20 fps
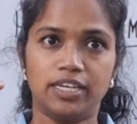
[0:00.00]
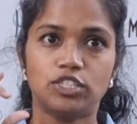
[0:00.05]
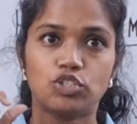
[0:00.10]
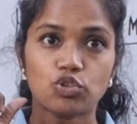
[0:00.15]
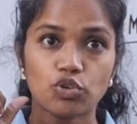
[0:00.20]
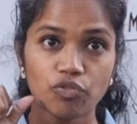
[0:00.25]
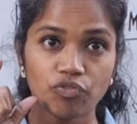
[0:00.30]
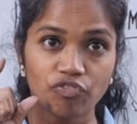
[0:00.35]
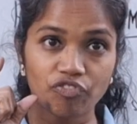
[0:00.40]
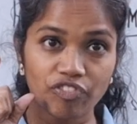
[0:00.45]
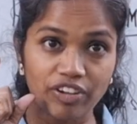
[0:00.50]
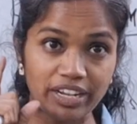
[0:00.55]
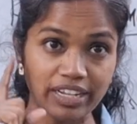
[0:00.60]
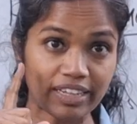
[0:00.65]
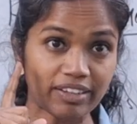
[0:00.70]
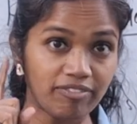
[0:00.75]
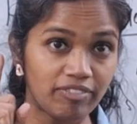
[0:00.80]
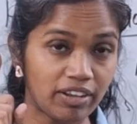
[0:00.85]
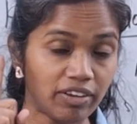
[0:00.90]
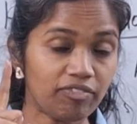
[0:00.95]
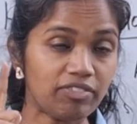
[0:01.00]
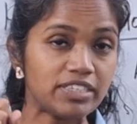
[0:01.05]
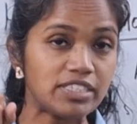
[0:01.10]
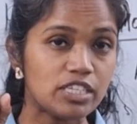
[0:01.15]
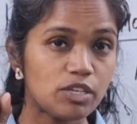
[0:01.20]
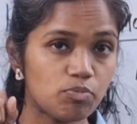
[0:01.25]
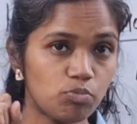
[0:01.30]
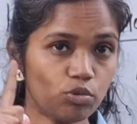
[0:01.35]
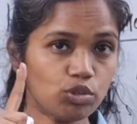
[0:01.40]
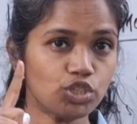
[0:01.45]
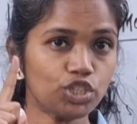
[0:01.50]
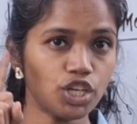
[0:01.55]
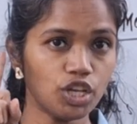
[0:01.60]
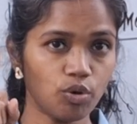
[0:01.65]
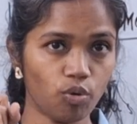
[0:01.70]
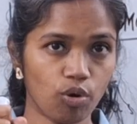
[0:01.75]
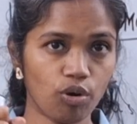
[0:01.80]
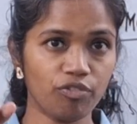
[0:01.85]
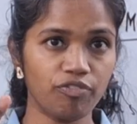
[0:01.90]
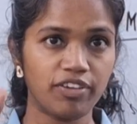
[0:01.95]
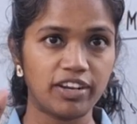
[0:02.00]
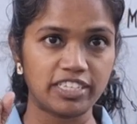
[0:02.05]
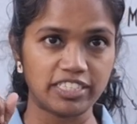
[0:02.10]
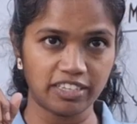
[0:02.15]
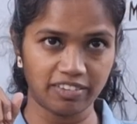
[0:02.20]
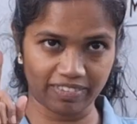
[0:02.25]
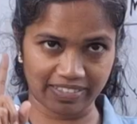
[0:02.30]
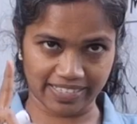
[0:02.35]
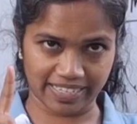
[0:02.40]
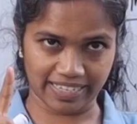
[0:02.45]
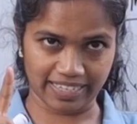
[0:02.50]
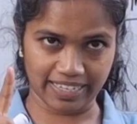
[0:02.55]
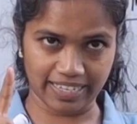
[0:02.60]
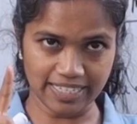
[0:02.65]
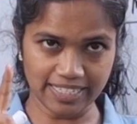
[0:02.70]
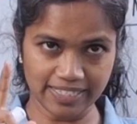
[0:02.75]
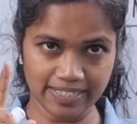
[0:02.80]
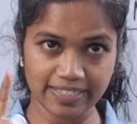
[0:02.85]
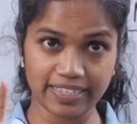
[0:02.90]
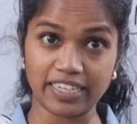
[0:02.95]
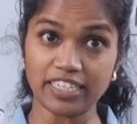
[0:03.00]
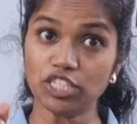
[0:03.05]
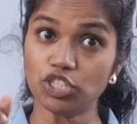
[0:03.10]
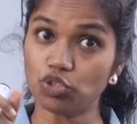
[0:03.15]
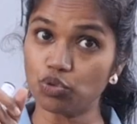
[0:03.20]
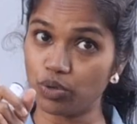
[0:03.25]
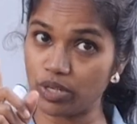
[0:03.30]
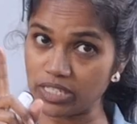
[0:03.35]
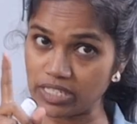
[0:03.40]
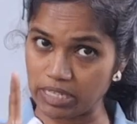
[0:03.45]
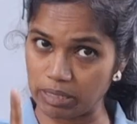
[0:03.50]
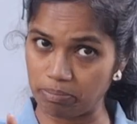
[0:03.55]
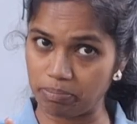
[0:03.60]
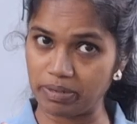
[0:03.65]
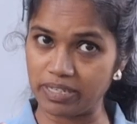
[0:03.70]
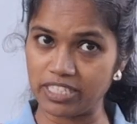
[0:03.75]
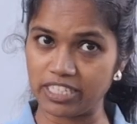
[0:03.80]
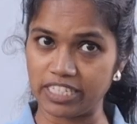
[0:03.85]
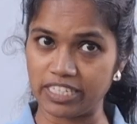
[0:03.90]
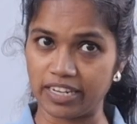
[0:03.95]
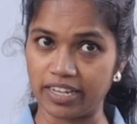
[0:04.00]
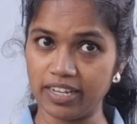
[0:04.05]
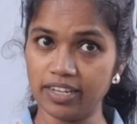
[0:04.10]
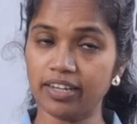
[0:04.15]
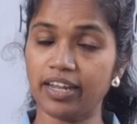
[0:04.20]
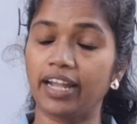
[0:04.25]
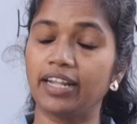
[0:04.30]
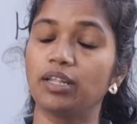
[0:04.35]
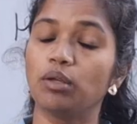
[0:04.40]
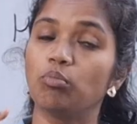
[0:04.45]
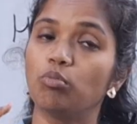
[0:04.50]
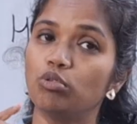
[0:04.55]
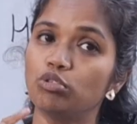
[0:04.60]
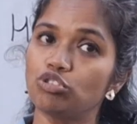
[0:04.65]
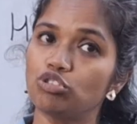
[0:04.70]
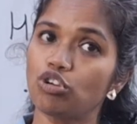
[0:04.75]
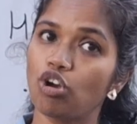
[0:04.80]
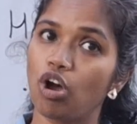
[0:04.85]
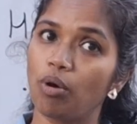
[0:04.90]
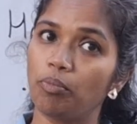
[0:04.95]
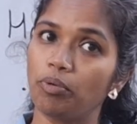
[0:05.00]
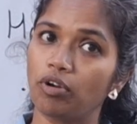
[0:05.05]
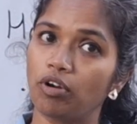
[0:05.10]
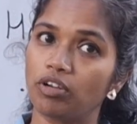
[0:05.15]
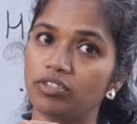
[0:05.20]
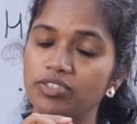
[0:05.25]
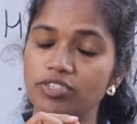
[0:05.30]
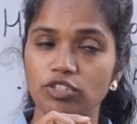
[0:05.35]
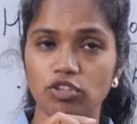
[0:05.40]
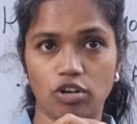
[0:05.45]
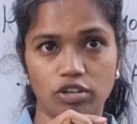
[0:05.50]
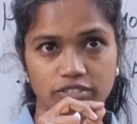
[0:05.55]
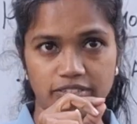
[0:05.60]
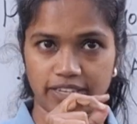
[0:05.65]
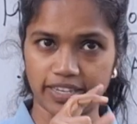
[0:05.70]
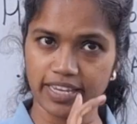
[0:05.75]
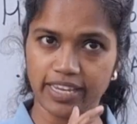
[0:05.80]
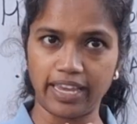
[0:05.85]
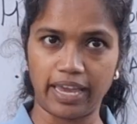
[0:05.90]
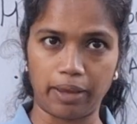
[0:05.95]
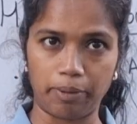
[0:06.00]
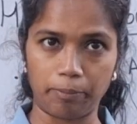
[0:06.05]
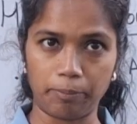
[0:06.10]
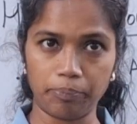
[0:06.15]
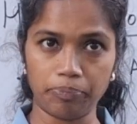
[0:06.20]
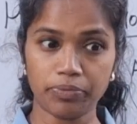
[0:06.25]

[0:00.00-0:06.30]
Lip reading: So when we see posterior oropharyngeal vesicles, that is known as herpangina, and the most common cause is Coxsackie A.